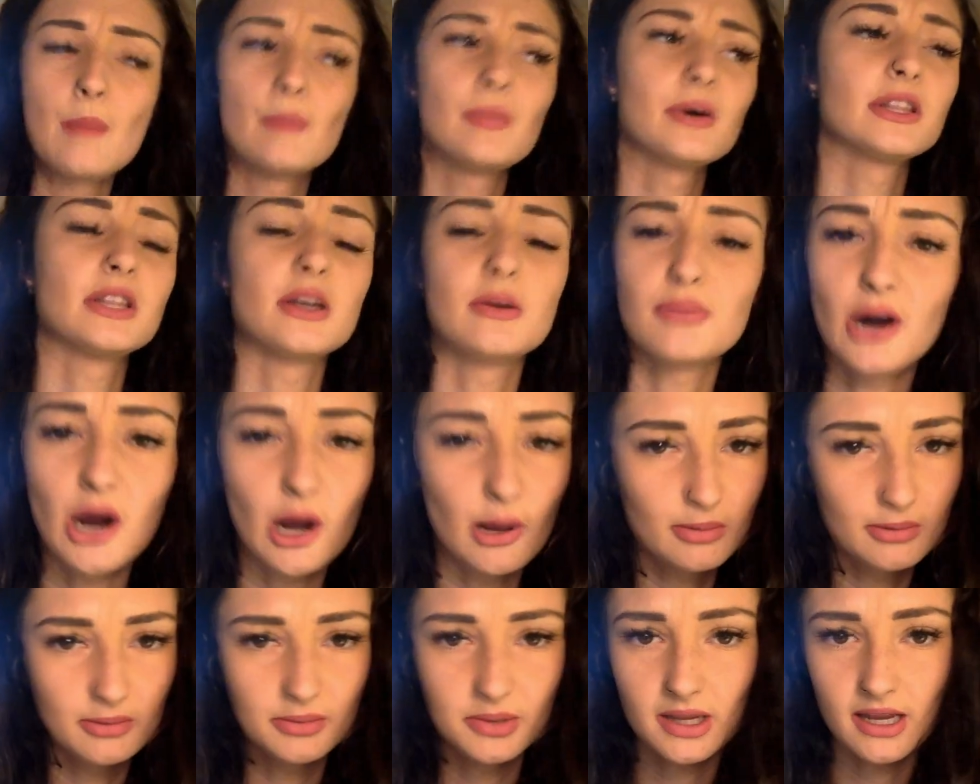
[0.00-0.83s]
But they're
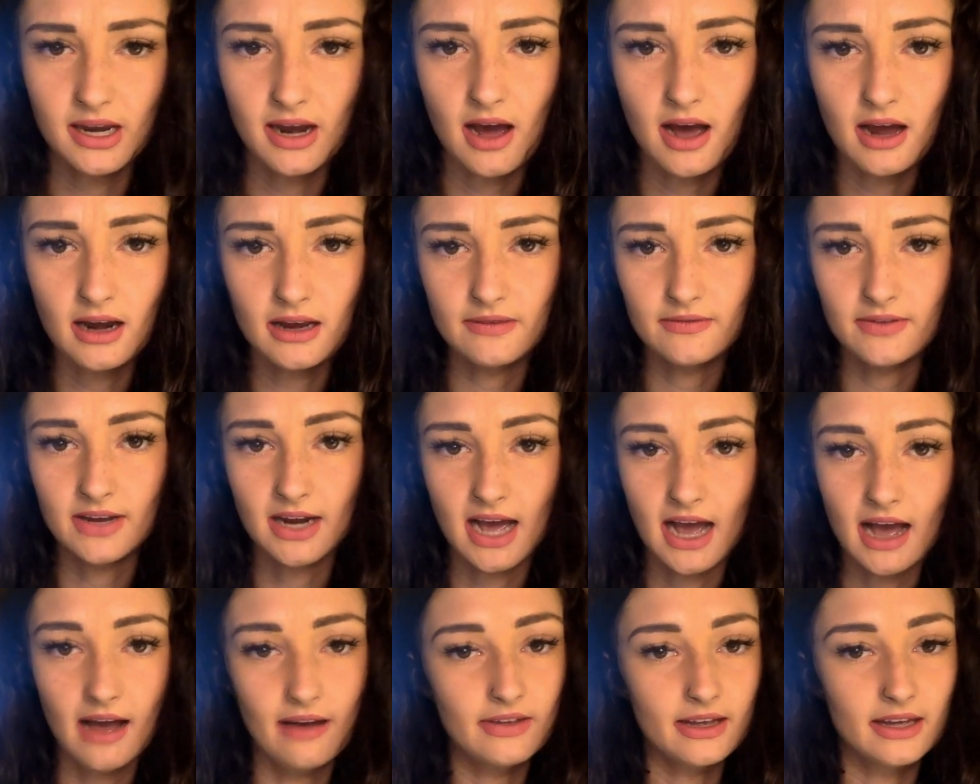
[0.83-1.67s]
probably not even
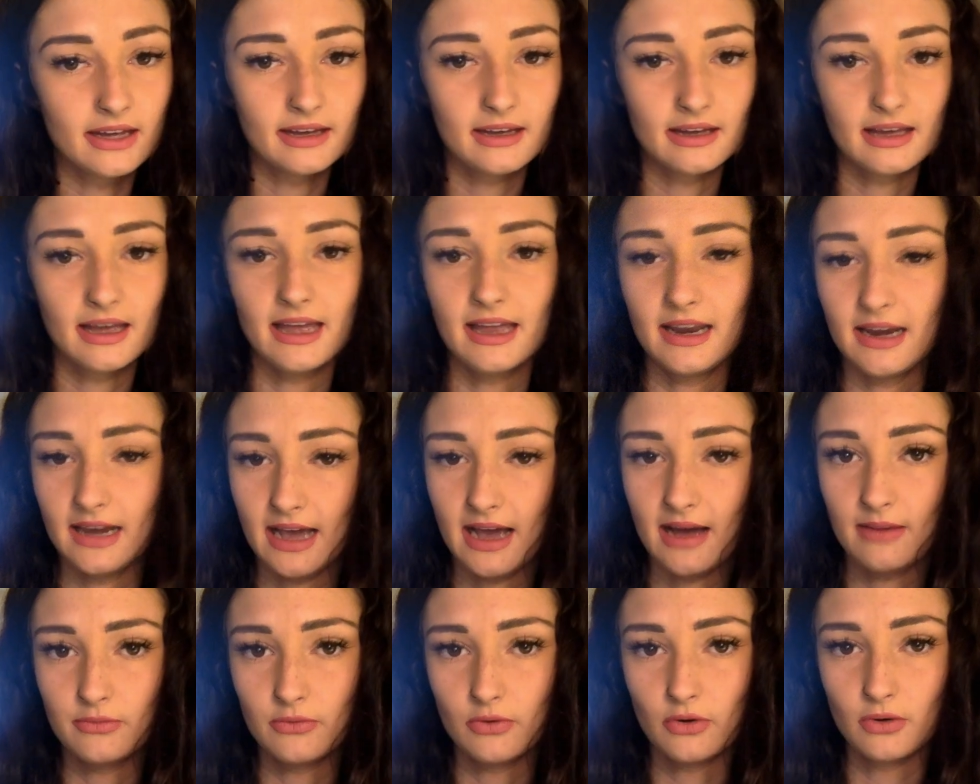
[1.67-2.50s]
having
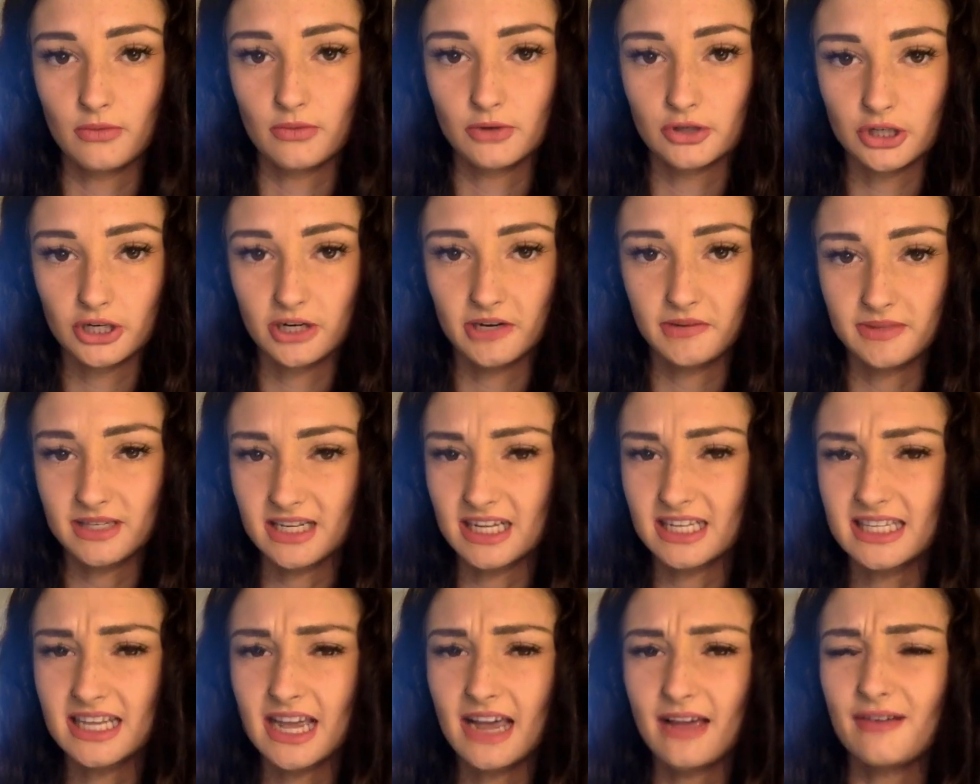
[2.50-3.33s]
any abnormal dreams.
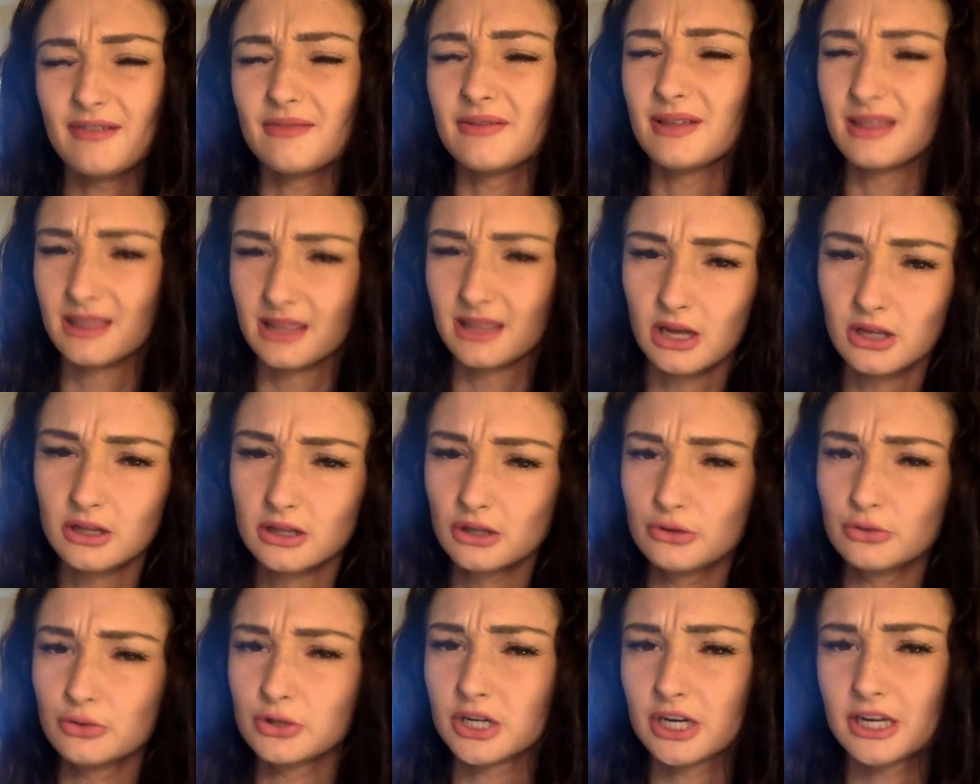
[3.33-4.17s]
It's like the
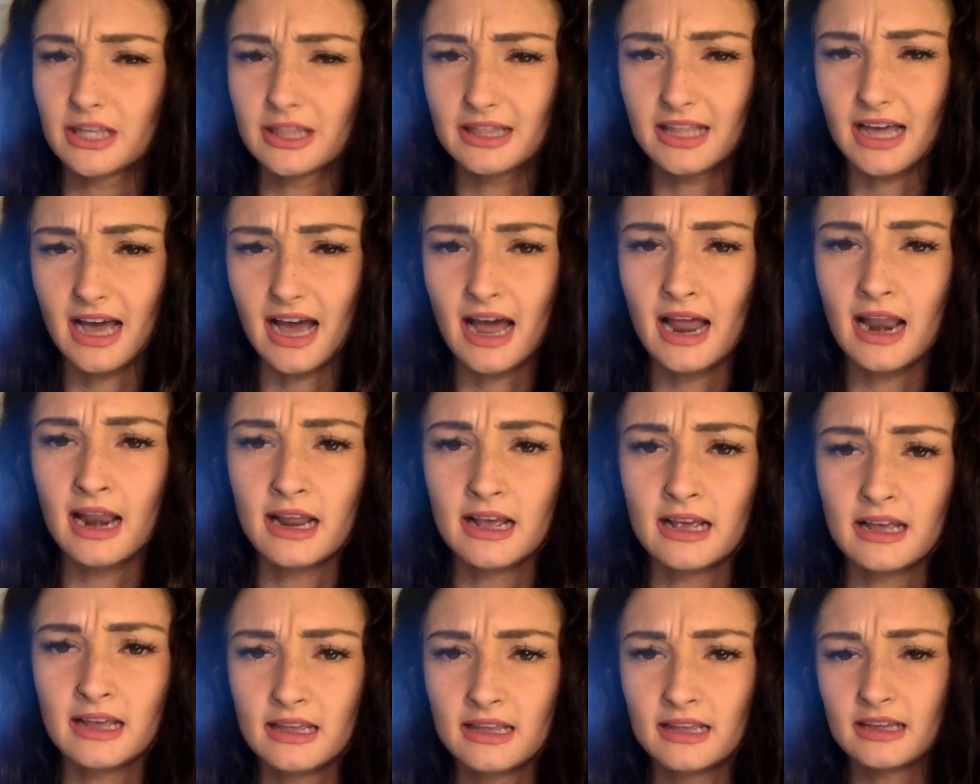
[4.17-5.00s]
illusion that
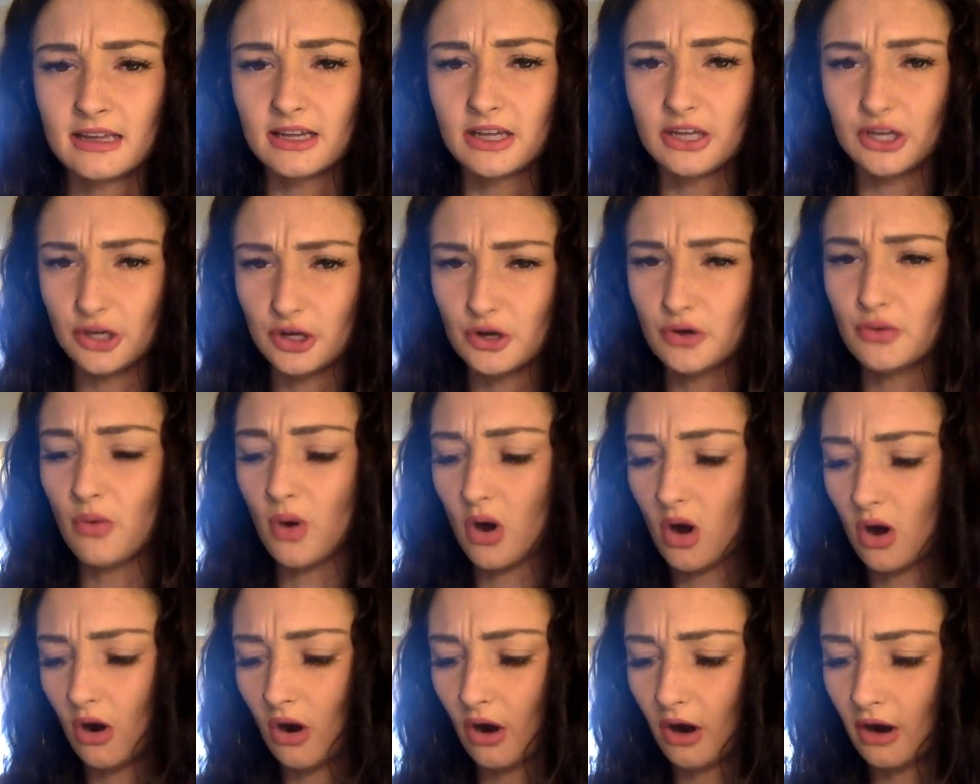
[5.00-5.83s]
you
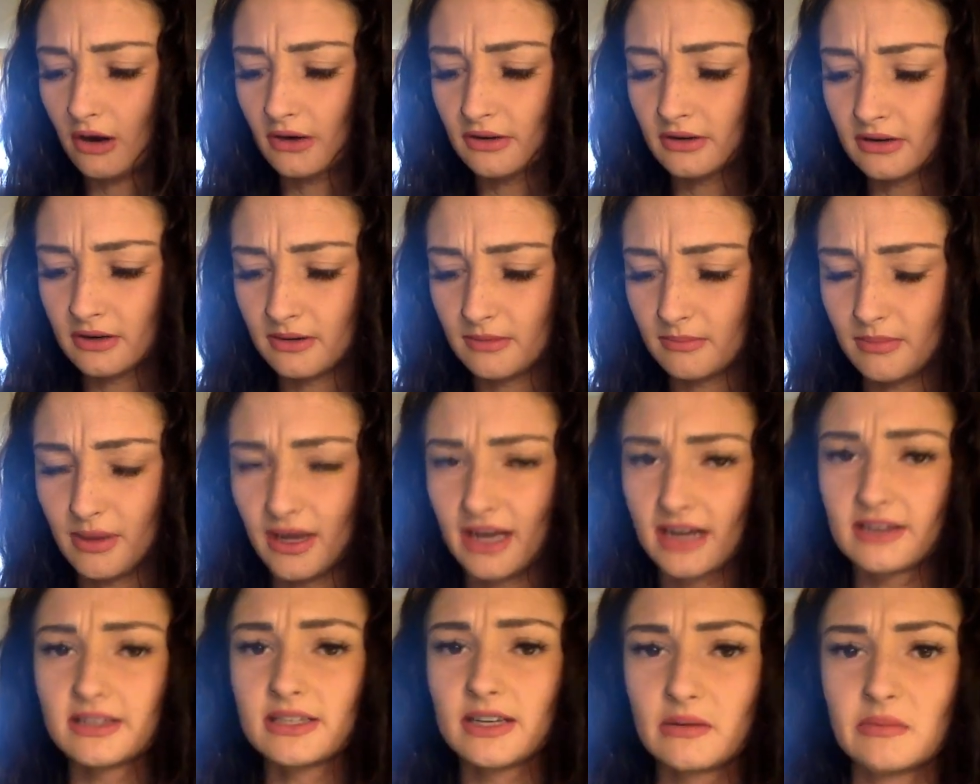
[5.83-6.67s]
are
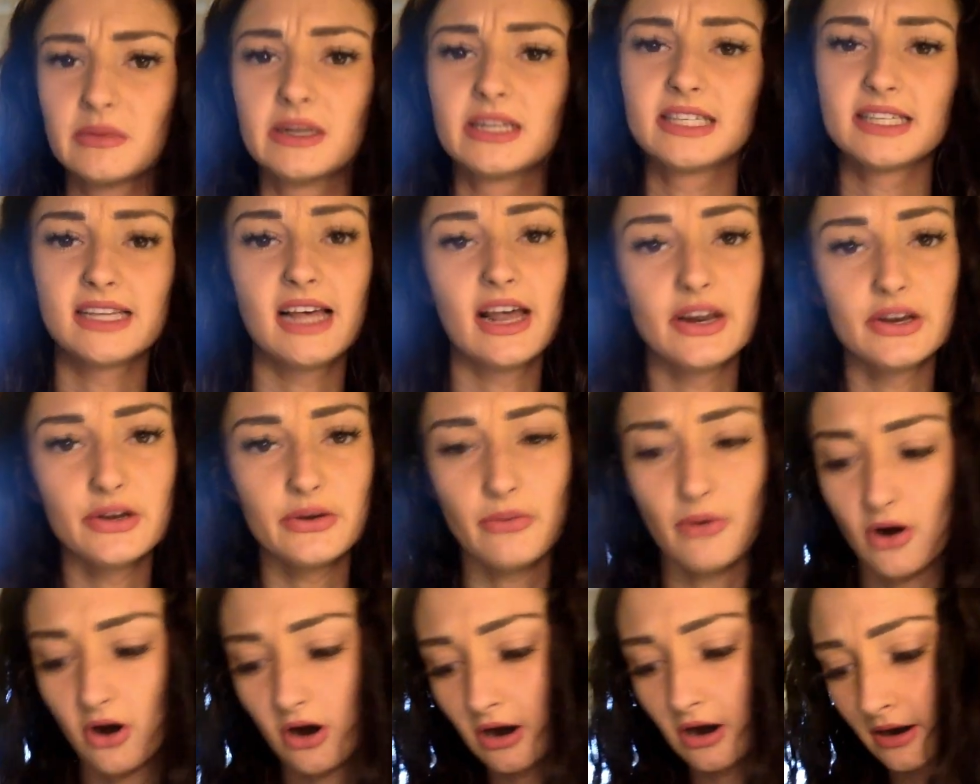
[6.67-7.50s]
because someone said
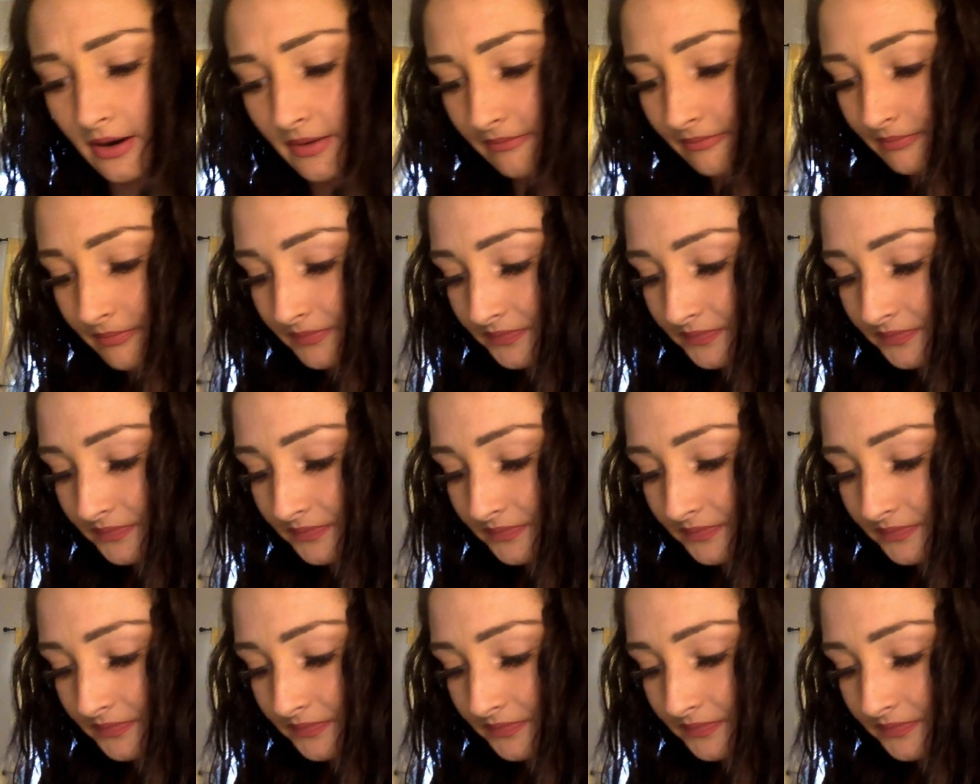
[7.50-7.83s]
you are.